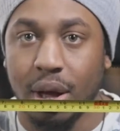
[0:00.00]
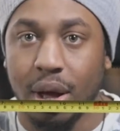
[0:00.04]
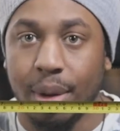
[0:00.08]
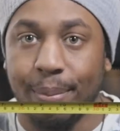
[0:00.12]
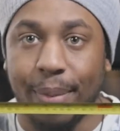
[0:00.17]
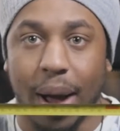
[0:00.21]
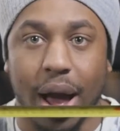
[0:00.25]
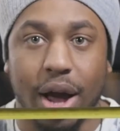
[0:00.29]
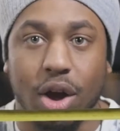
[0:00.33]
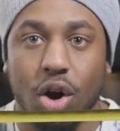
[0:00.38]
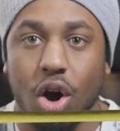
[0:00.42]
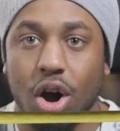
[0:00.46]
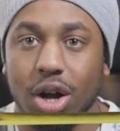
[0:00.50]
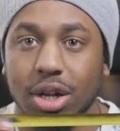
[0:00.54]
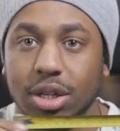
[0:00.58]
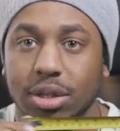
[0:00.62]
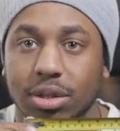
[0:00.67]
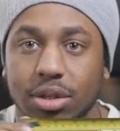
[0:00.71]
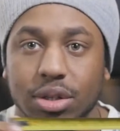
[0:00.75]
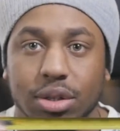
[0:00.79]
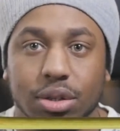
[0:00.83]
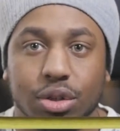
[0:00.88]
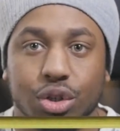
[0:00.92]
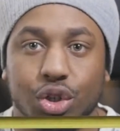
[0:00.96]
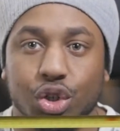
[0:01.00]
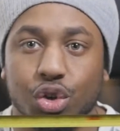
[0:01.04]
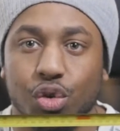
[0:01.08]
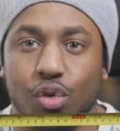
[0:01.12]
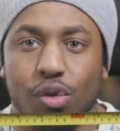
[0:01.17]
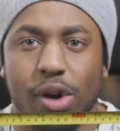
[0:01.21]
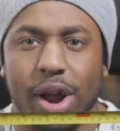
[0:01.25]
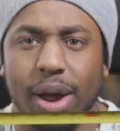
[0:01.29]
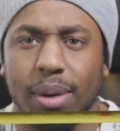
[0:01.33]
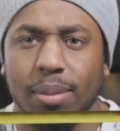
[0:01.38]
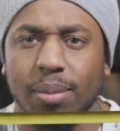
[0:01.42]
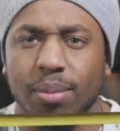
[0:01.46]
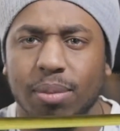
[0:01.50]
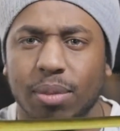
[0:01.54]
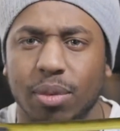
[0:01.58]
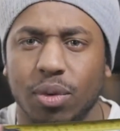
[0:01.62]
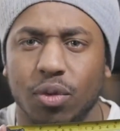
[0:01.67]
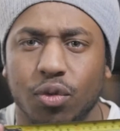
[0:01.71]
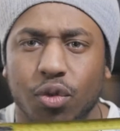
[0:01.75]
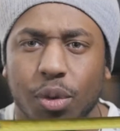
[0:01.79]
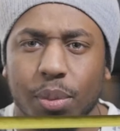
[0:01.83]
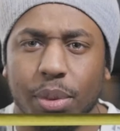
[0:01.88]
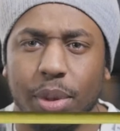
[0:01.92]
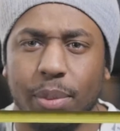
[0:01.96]
But I can't trim
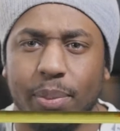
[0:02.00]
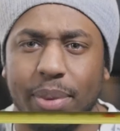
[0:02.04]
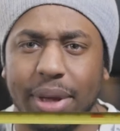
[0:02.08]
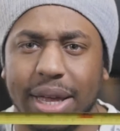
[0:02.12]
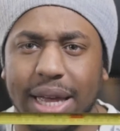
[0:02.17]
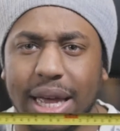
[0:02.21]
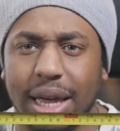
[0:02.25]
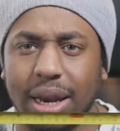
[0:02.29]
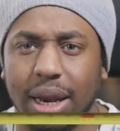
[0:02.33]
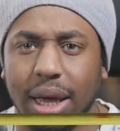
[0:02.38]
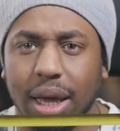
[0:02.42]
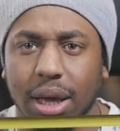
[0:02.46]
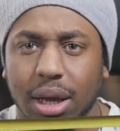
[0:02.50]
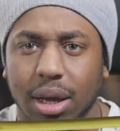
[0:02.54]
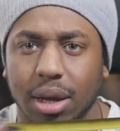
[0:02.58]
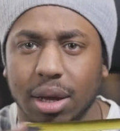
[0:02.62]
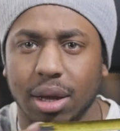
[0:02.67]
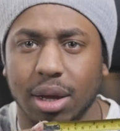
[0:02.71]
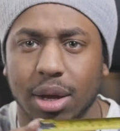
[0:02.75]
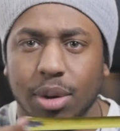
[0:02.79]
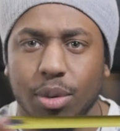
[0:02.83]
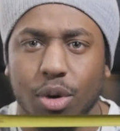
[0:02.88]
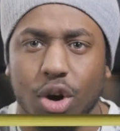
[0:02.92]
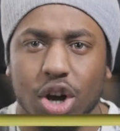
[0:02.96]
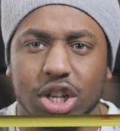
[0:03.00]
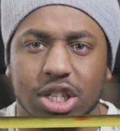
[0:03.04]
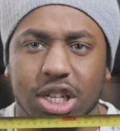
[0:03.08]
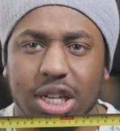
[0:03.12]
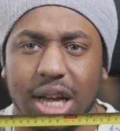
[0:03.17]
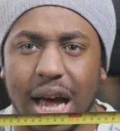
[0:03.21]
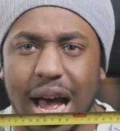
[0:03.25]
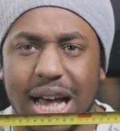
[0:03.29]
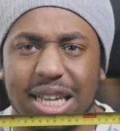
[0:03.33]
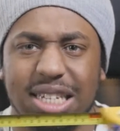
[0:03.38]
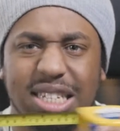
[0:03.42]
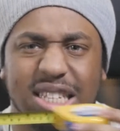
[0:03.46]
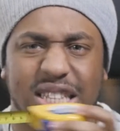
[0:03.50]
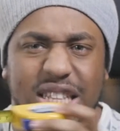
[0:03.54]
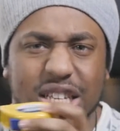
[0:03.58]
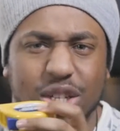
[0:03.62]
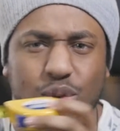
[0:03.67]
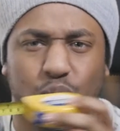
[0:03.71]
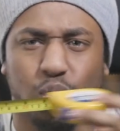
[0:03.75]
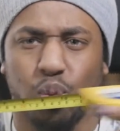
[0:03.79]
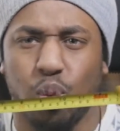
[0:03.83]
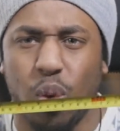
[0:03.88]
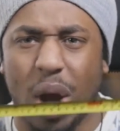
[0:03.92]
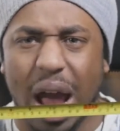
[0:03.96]
from the beginning because it has
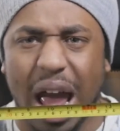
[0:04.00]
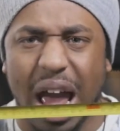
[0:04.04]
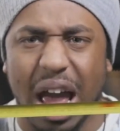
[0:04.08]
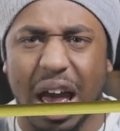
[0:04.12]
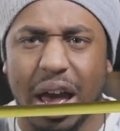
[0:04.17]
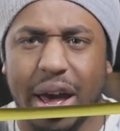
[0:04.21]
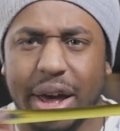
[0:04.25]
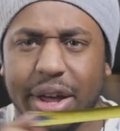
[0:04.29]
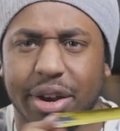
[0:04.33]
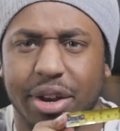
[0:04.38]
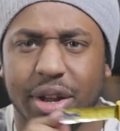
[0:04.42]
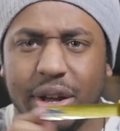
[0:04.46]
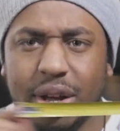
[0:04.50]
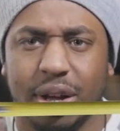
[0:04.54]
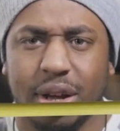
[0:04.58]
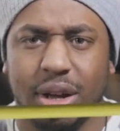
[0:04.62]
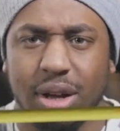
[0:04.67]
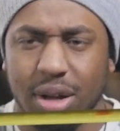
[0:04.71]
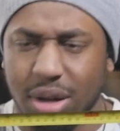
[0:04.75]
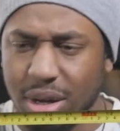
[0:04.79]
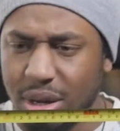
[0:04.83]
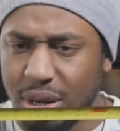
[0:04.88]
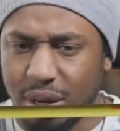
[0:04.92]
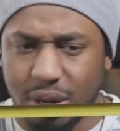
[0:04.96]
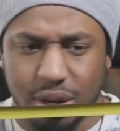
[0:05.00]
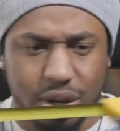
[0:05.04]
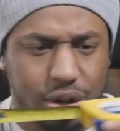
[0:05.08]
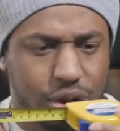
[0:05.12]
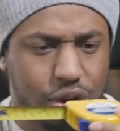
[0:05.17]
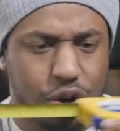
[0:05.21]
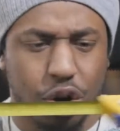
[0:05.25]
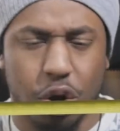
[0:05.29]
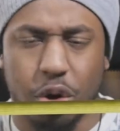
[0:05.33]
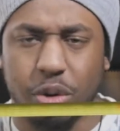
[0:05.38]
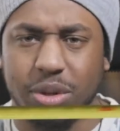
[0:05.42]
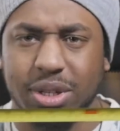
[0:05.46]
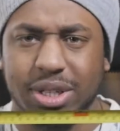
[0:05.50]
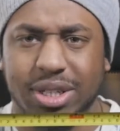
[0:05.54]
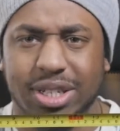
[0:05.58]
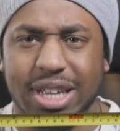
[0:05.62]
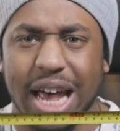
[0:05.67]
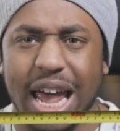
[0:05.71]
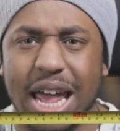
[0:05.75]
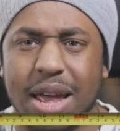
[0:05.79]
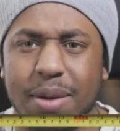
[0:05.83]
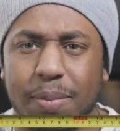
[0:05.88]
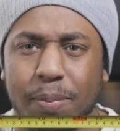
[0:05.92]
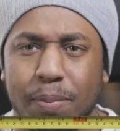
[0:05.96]
this weird,
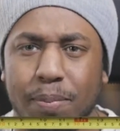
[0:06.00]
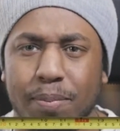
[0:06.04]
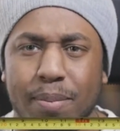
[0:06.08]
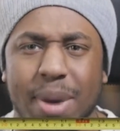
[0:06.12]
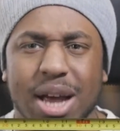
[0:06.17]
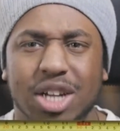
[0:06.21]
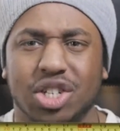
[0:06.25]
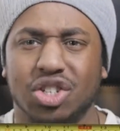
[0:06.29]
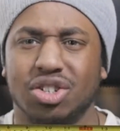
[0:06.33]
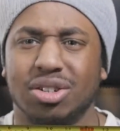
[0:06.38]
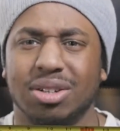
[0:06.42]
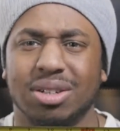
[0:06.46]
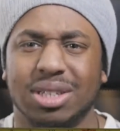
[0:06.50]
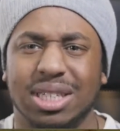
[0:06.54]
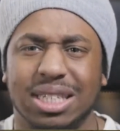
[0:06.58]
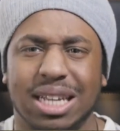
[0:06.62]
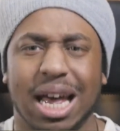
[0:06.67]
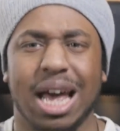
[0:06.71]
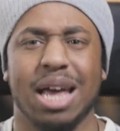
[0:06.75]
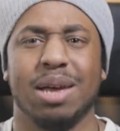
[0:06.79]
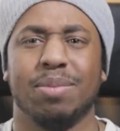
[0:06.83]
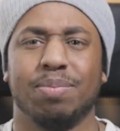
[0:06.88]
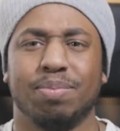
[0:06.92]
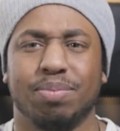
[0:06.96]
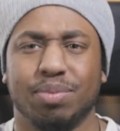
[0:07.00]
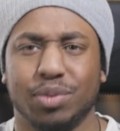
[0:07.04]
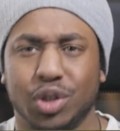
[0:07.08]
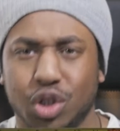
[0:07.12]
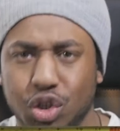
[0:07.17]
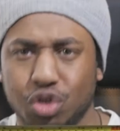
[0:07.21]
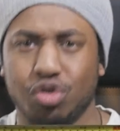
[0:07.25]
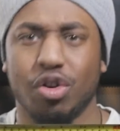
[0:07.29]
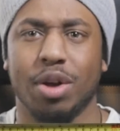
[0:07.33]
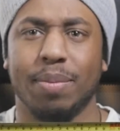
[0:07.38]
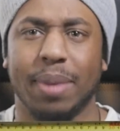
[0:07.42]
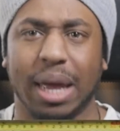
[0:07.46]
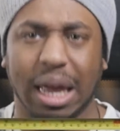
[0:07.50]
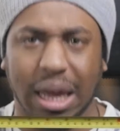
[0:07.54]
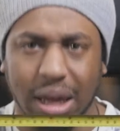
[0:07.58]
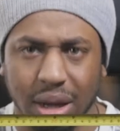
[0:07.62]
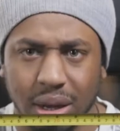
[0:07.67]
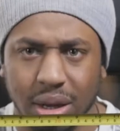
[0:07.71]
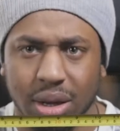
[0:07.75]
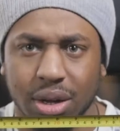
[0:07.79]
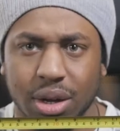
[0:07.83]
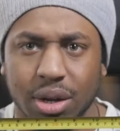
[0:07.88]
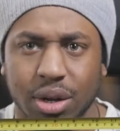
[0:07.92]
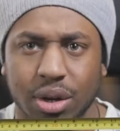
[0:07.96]
tape measure type trimming
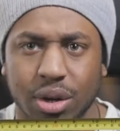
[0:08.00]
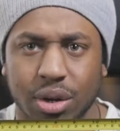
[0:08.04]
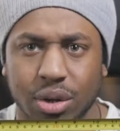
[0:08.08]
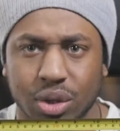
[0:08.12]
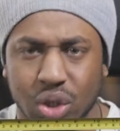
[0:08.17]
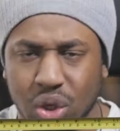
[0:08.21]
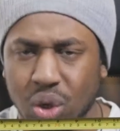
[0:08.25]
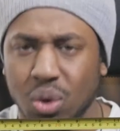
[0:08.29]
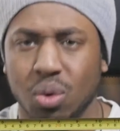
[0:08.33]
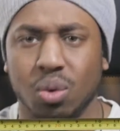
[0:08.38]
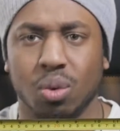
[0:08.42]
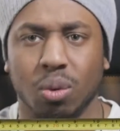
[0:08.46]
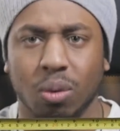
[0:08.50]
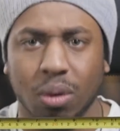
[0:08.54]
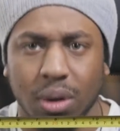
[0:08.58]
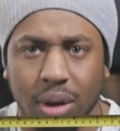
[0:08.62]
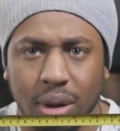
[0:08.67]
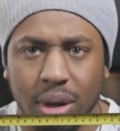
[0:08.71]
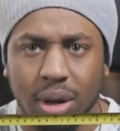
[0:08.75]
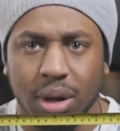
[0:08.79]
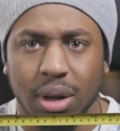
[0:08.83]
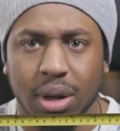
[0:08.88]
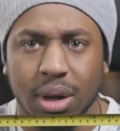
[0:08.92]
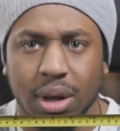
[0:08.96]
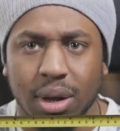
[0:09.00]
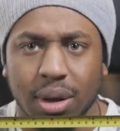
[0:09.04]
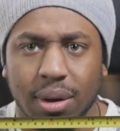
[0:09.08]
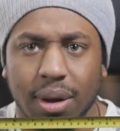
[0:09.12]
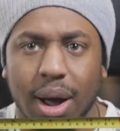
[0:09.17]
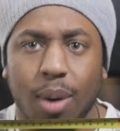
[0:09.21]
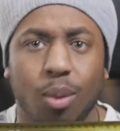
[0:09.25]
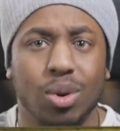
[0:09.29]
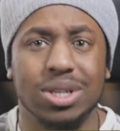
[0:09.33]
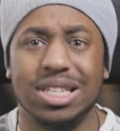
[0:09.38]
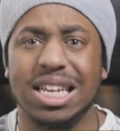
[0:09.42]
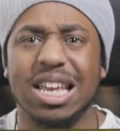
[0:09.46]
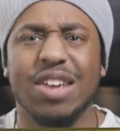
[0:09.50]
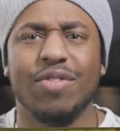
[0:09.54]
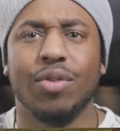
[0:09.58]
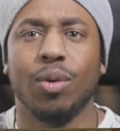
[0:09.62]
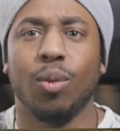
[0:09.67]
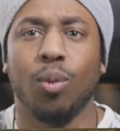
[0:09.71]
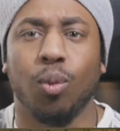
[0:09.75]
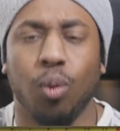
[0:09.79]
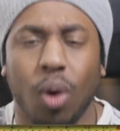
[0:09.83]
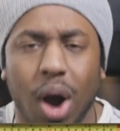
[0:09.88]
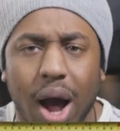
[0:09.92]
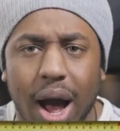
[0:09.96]
tool. And what's
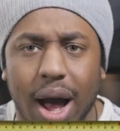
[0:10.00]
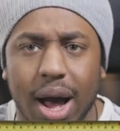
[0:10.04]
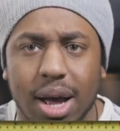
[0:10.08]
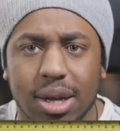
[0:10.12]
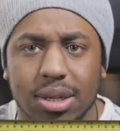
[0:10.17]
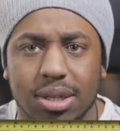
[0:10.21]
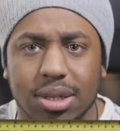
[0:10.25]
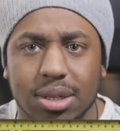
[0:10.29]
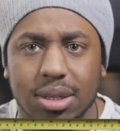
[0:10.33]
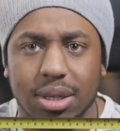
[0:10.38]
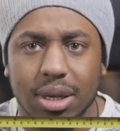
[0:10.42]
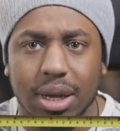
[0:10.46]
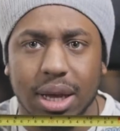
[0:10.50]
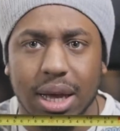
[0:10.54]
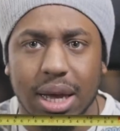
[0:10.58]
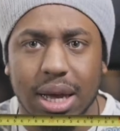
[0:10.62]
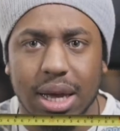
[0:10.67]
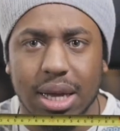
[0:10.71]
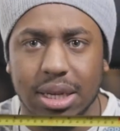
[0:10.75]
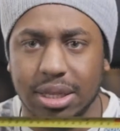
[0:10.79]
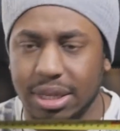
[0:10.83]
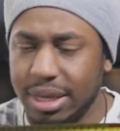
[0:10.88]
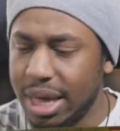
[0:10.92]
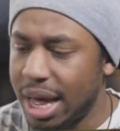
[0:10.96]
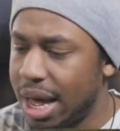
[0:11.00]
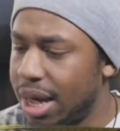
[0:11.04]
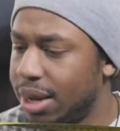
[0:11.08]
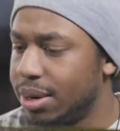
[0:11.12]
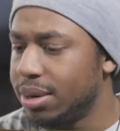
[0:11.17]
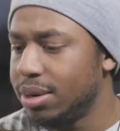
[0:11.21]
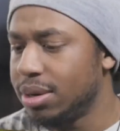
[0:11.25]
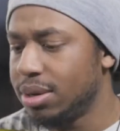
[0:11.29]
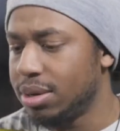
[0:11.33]
even worse is that,